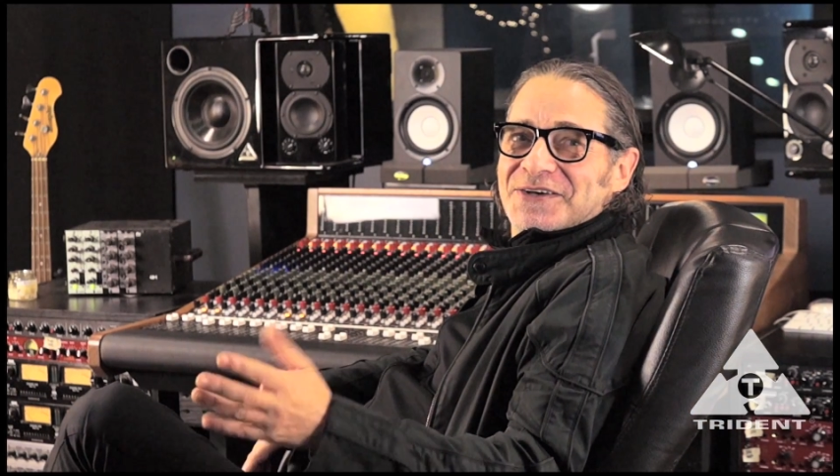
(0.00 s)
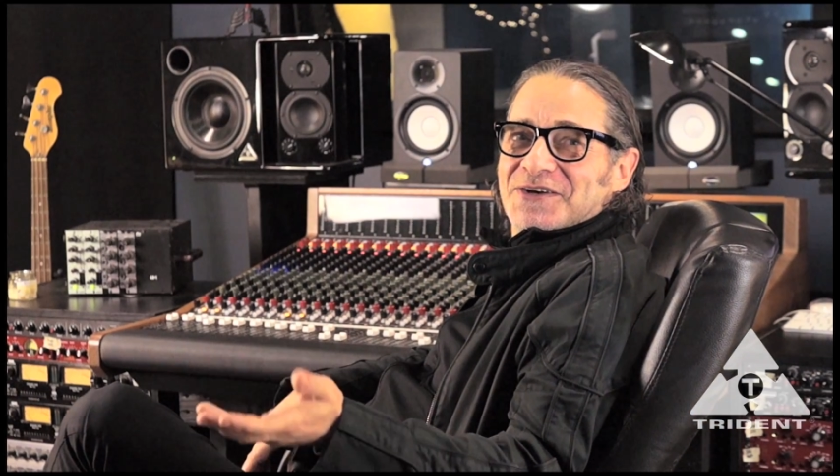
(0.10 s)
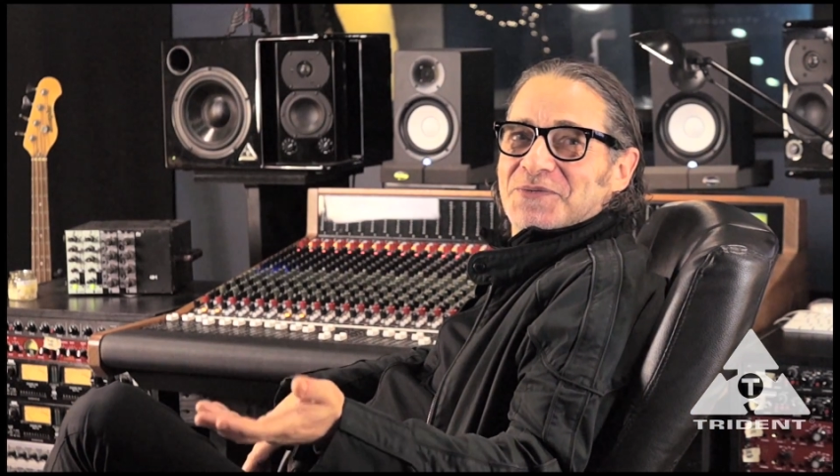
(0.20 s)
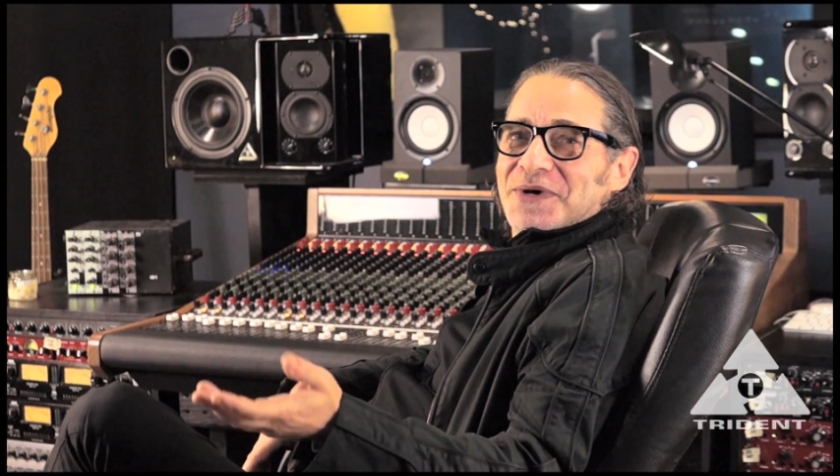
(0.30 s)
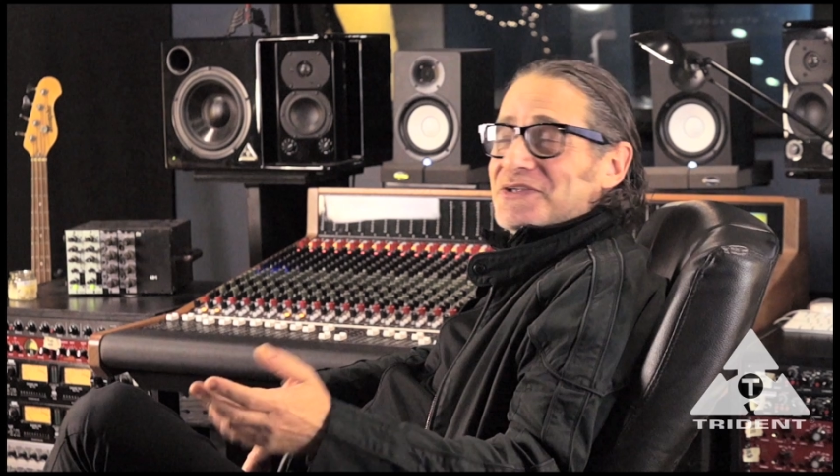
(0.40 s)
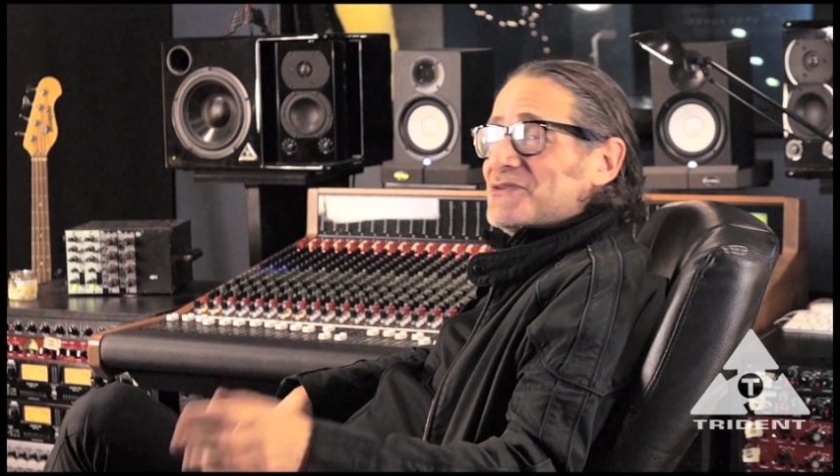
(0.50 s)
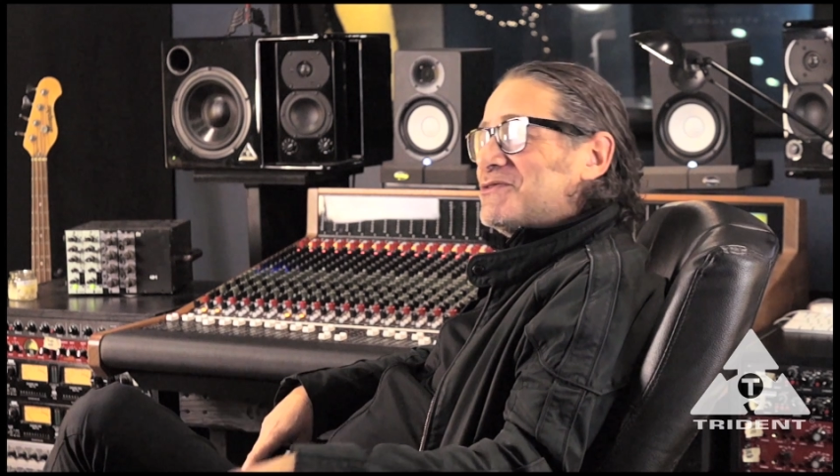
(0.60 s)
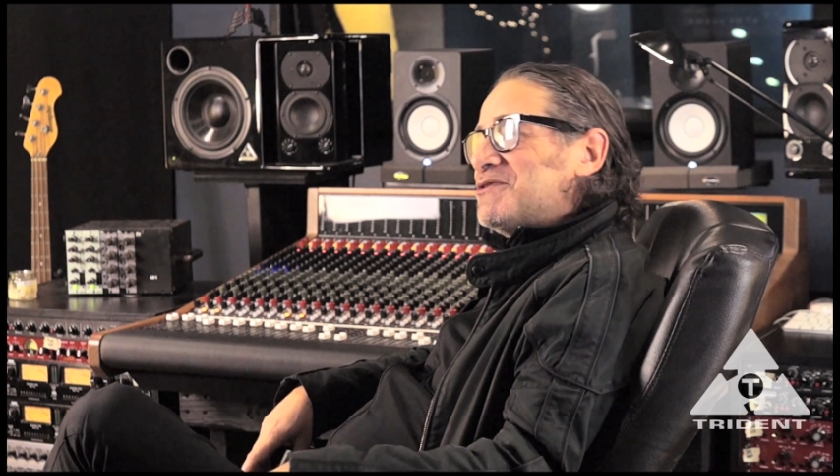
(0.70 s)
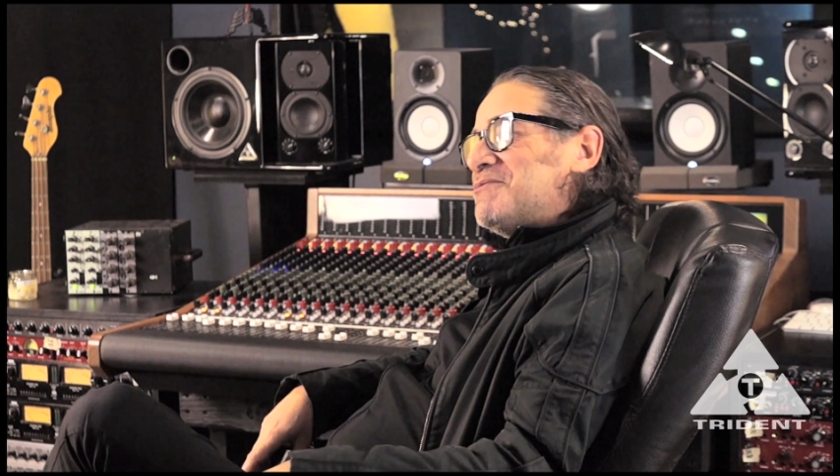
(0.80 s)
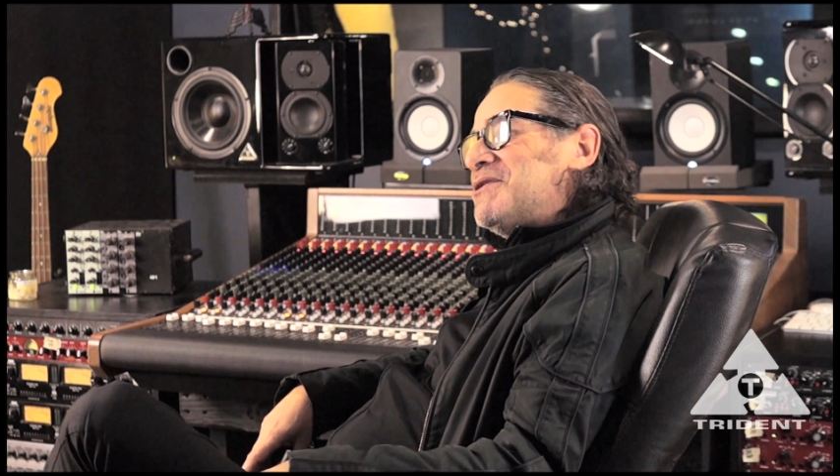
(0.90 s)
you know, waiting
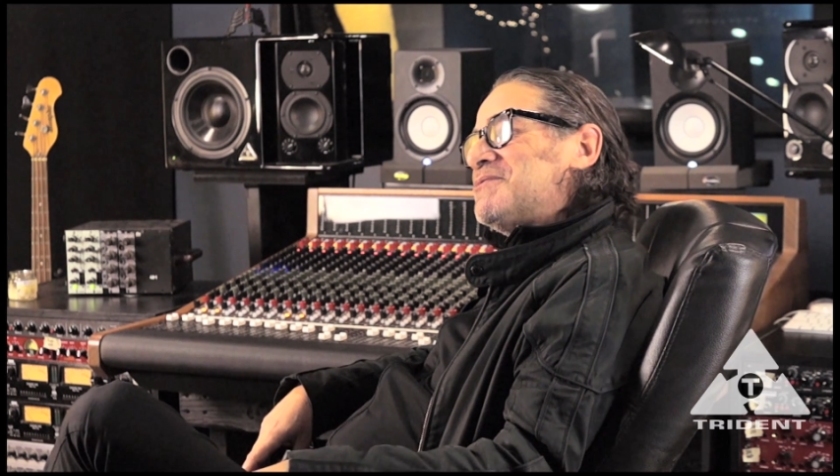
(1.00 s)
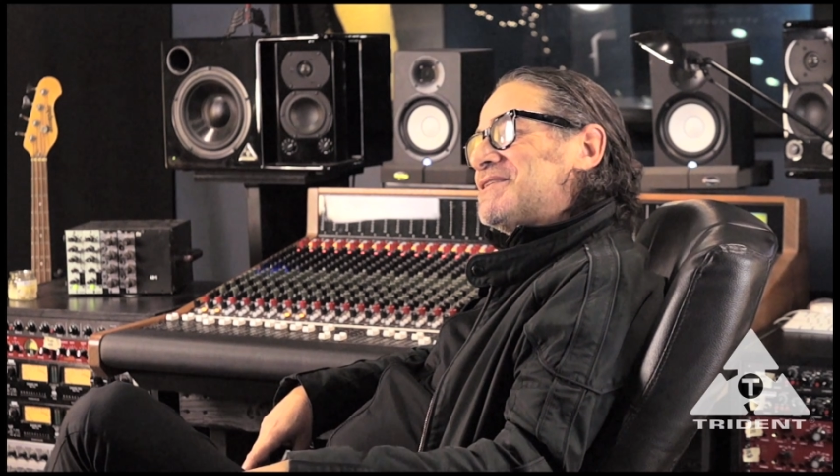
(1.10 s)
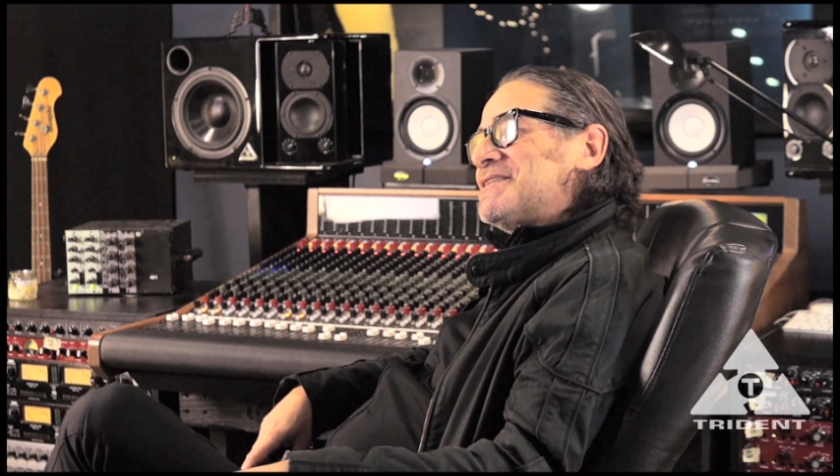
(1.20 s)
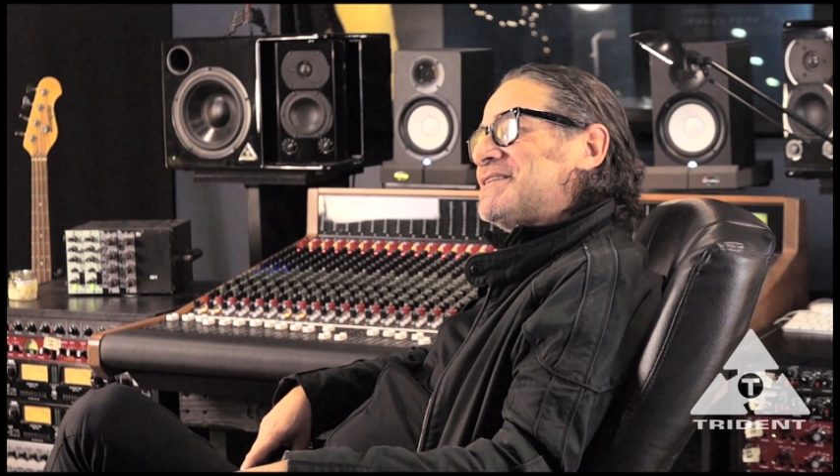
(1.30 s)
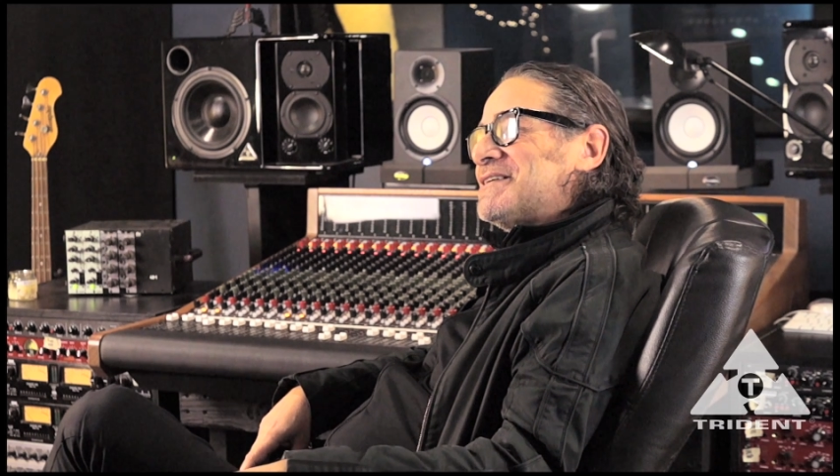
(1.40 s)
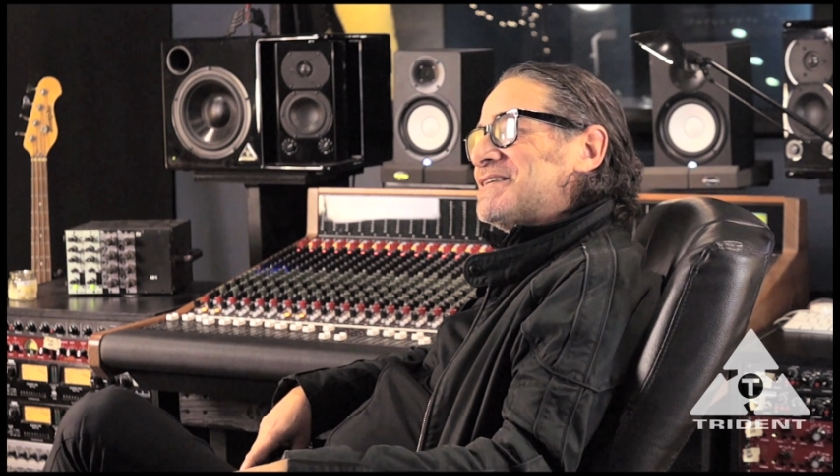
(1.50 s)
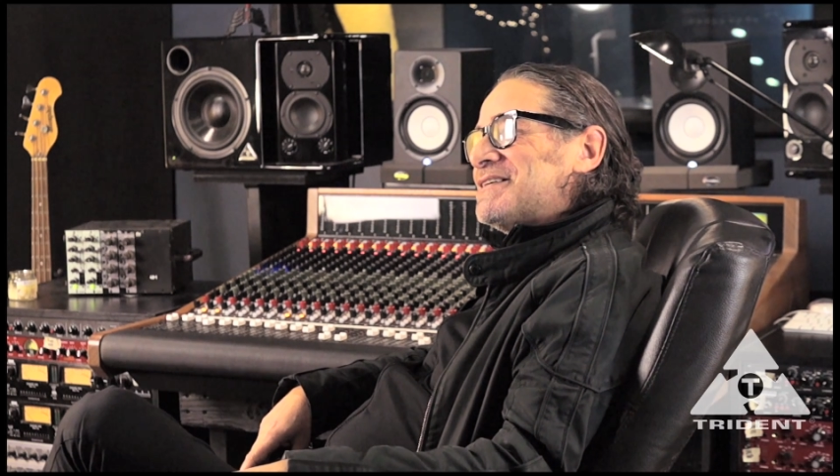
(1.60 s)
for a moment,